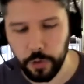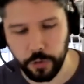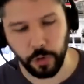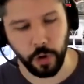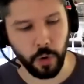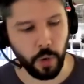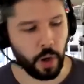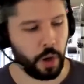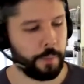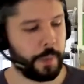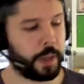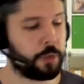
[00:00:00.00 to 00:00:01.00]
So
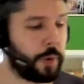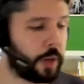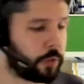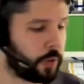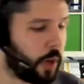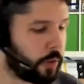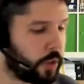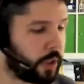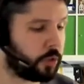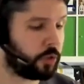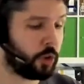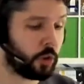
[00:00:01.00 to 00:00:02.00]
ExpressRoute
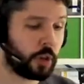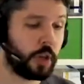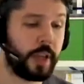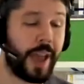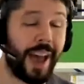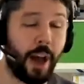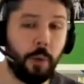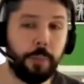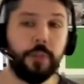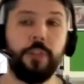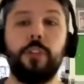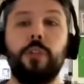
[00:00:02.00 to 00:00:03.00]
can certainly help
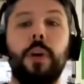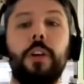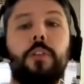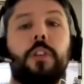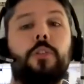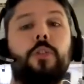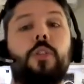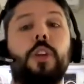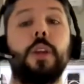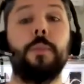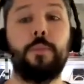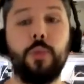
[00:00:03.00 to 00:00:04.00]
the situation, can
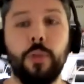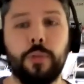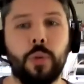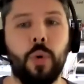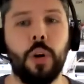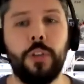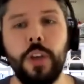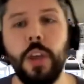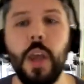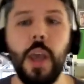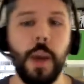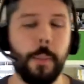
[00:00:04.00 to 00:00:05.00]
certainly improve
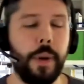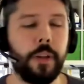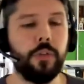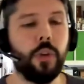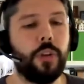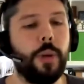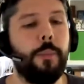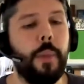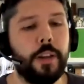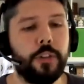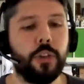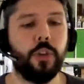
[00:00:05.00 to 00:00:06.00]
quality, but it's not a
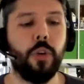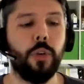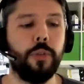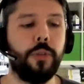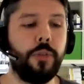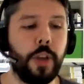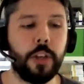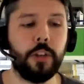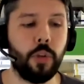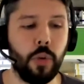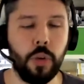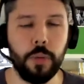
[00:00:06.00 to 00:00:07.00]
magical
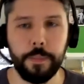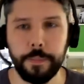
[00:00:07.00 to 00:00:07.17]
fix-all.